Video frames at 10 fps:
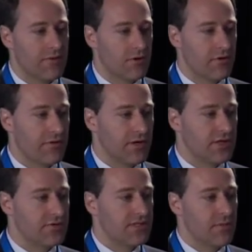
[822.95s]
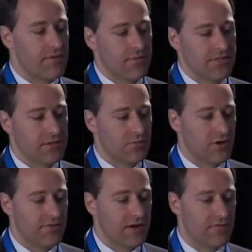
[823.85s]
the coronary arteries with the
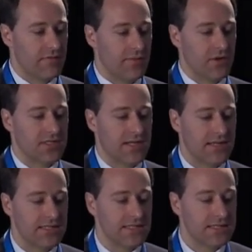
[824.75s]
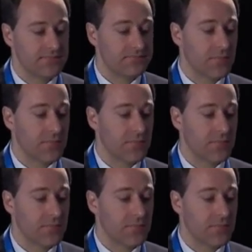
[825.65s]
0.5 millimeter slices,